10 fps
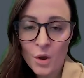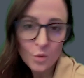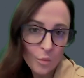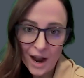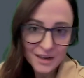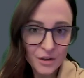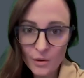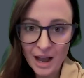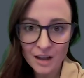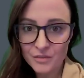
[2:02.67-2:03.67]
why do you
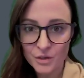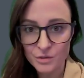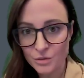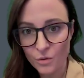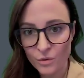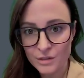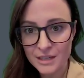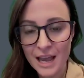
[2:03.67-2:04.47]
have those goals?